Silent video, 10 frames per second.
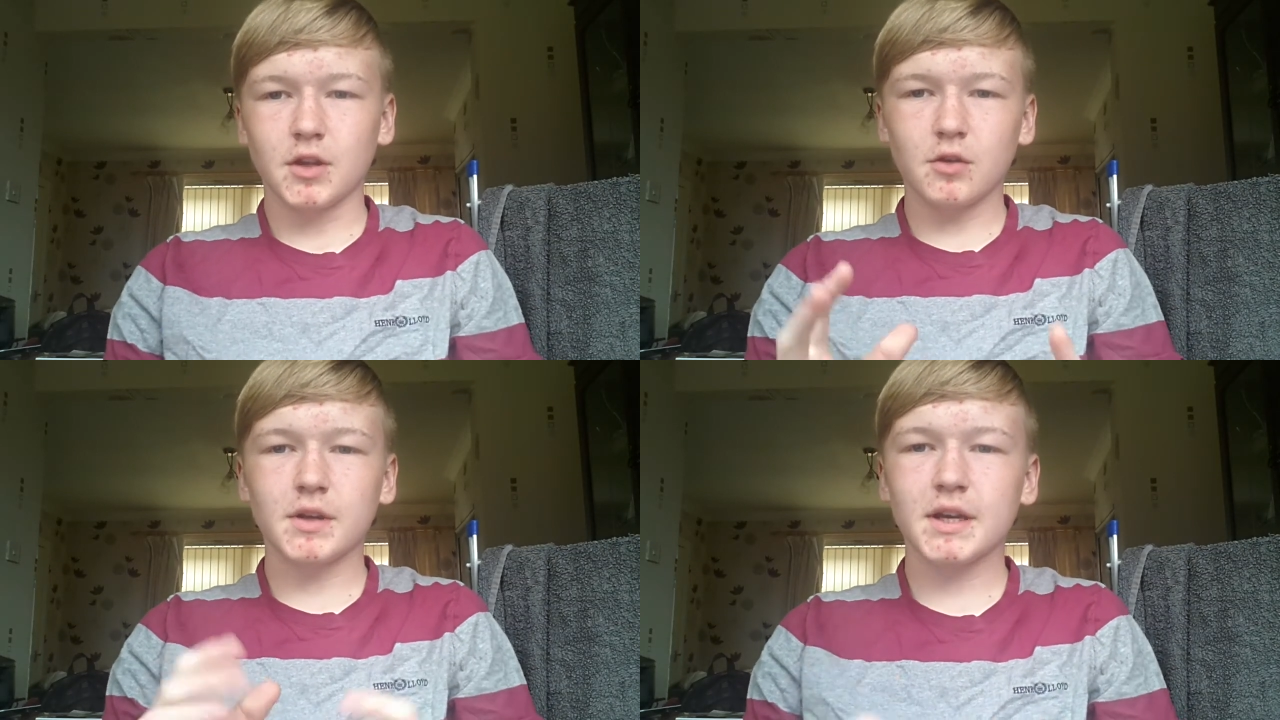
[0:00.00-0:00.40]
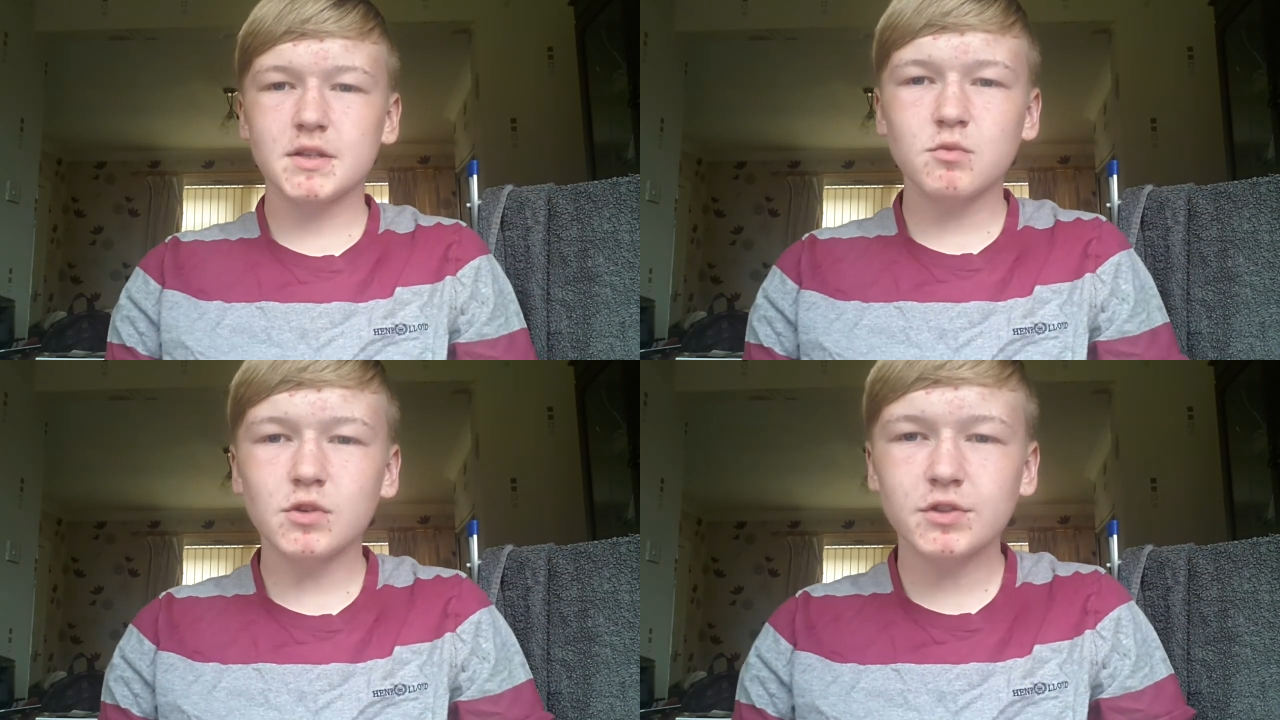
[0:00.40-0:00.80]
Yo
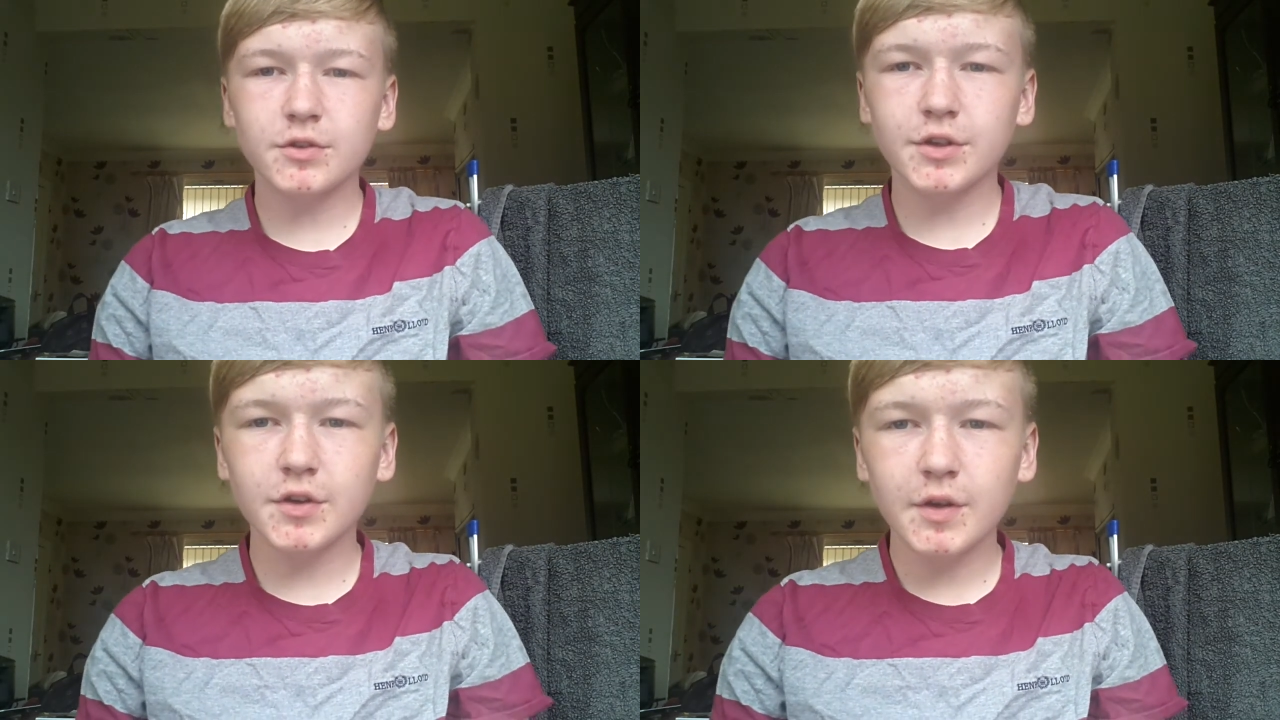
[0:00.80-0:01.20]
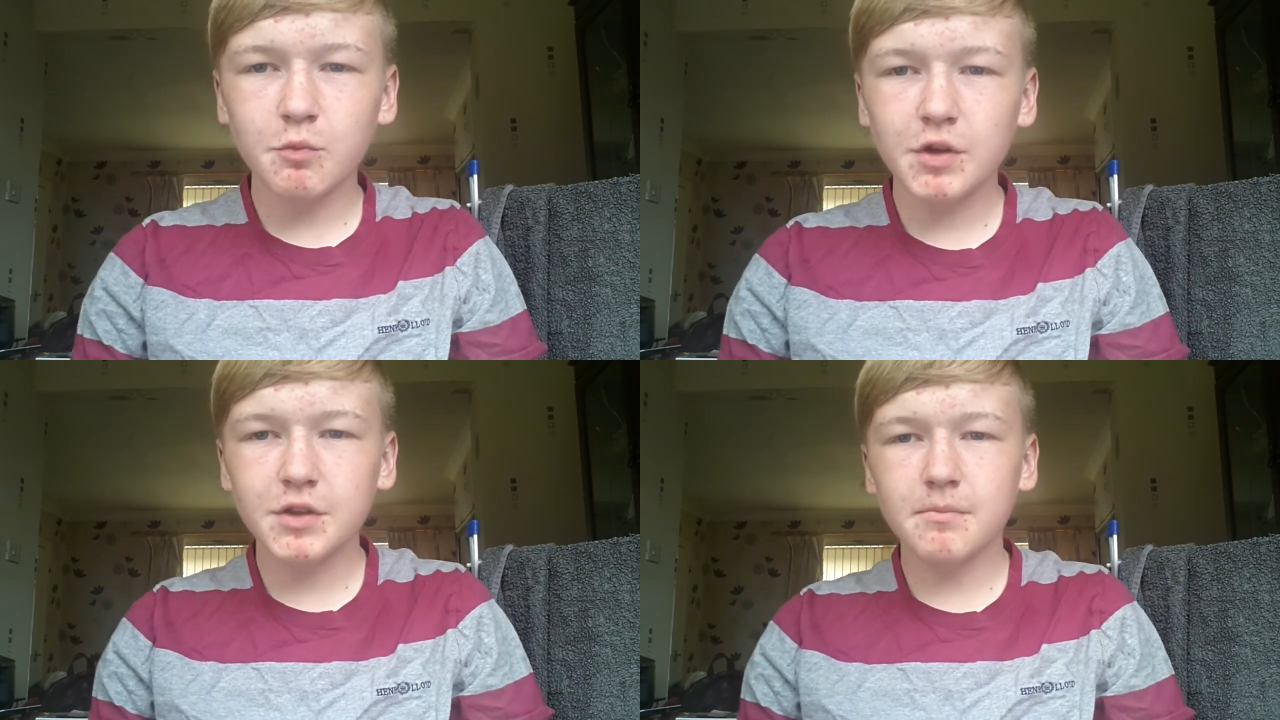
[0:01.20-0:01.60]
guys, what's going on
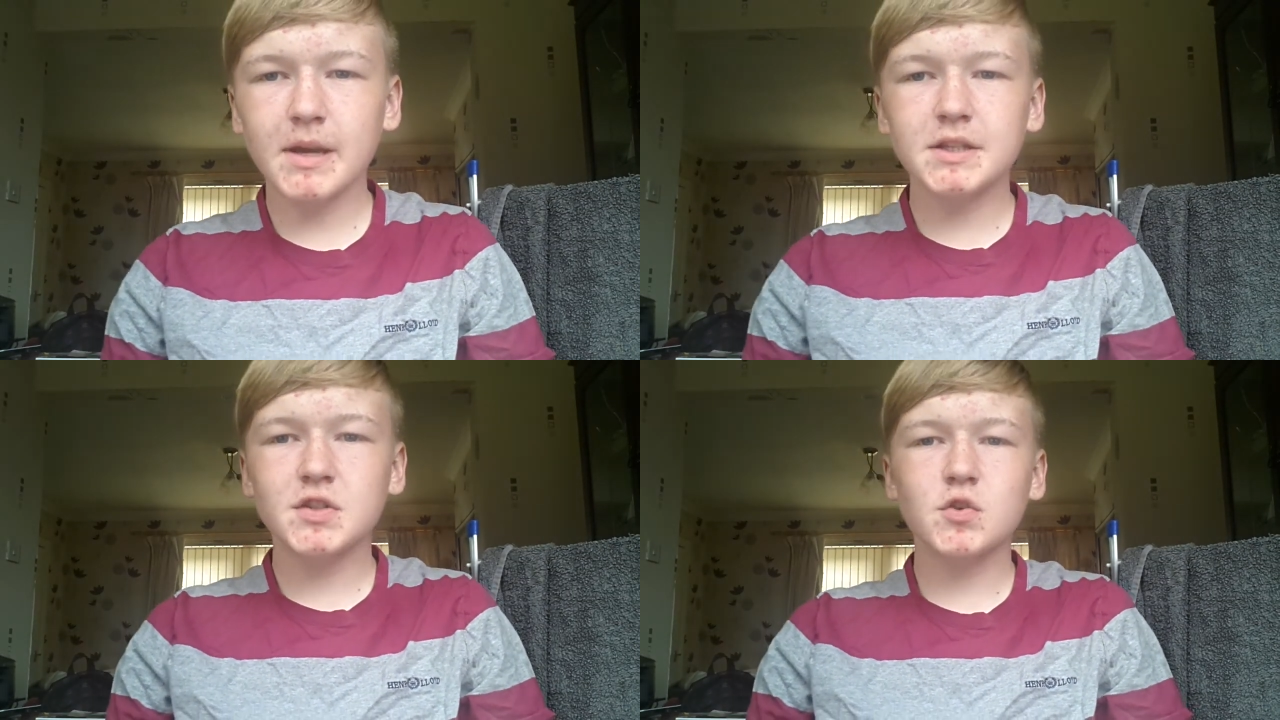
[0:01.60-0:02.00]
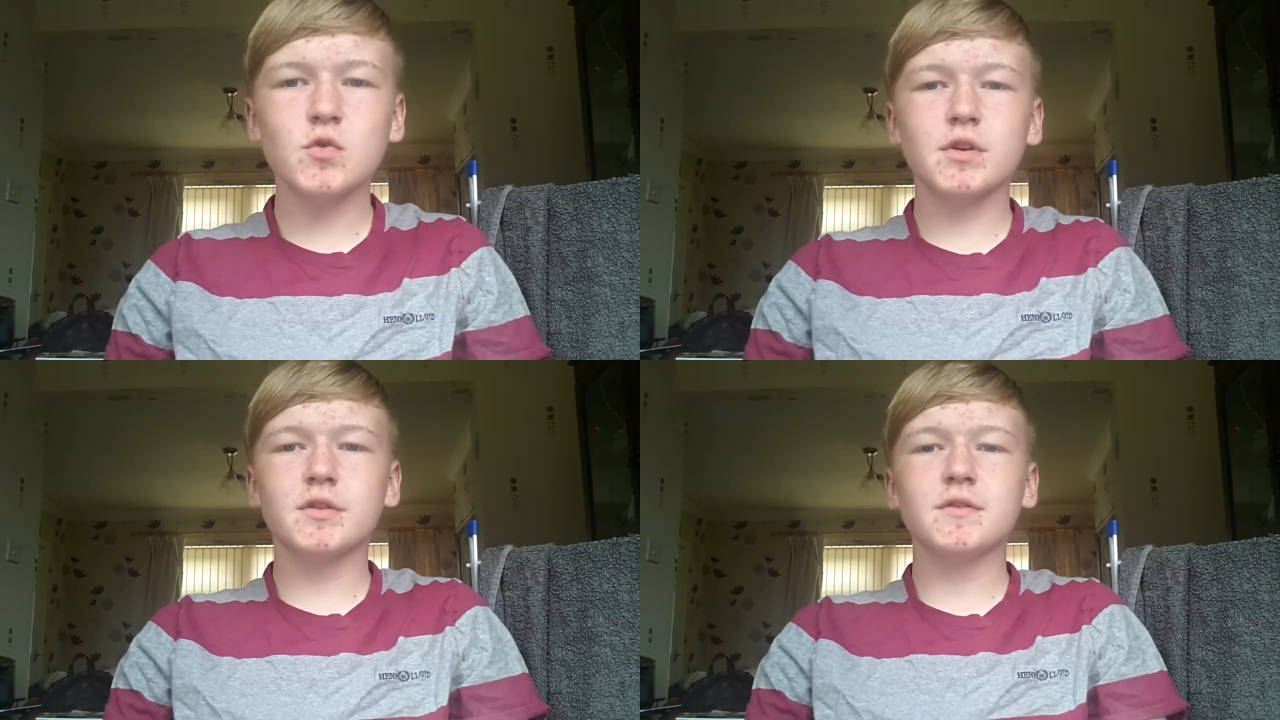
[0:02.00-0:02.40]
and welcome back
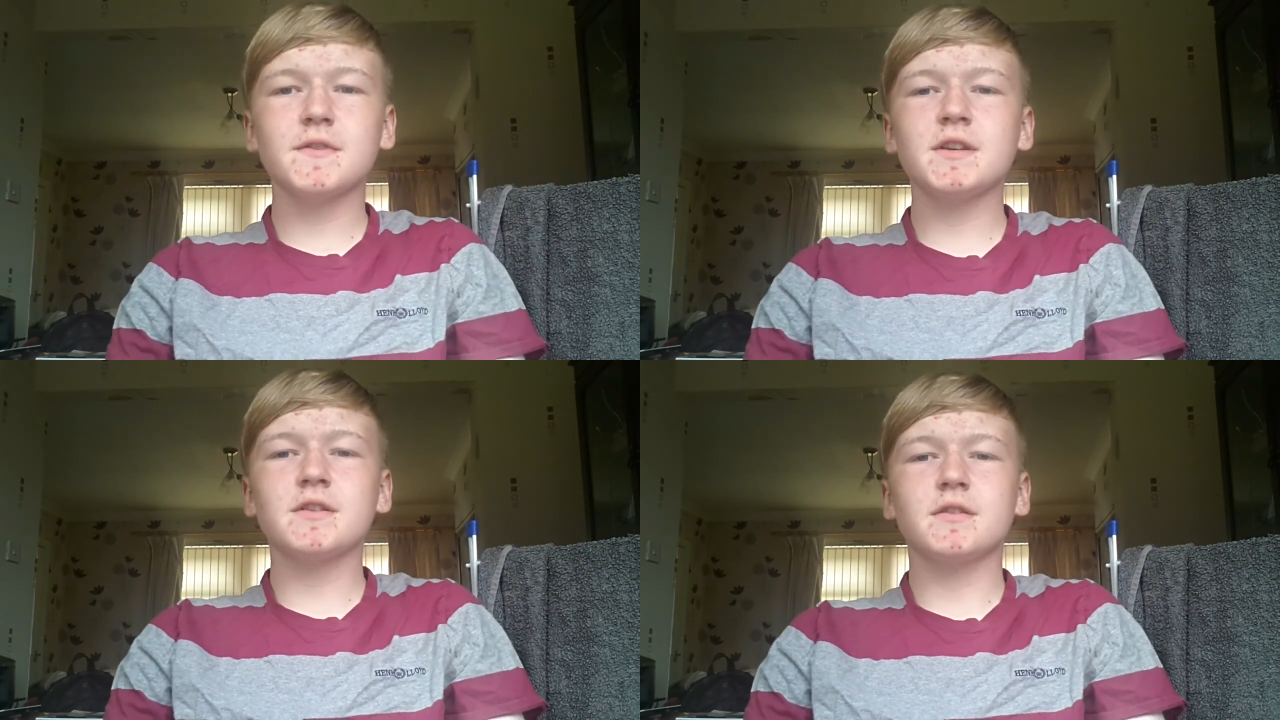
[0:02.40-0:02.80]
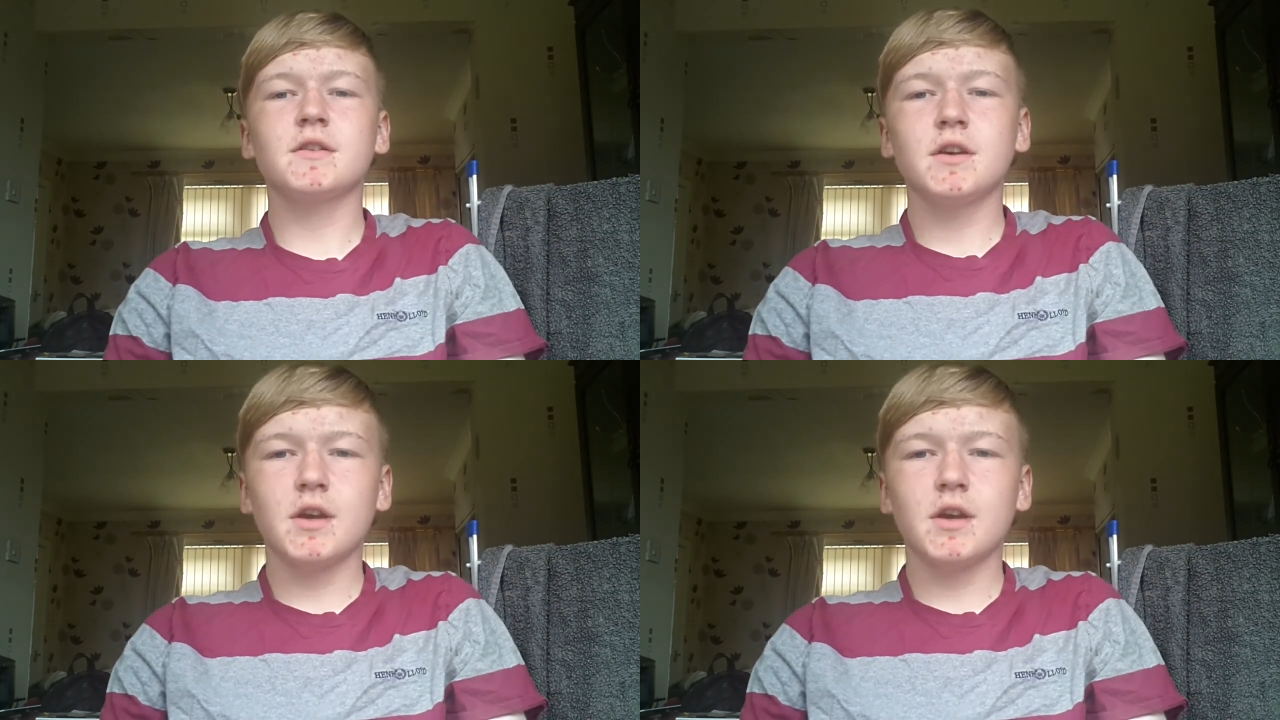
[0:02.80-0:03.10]
to another video.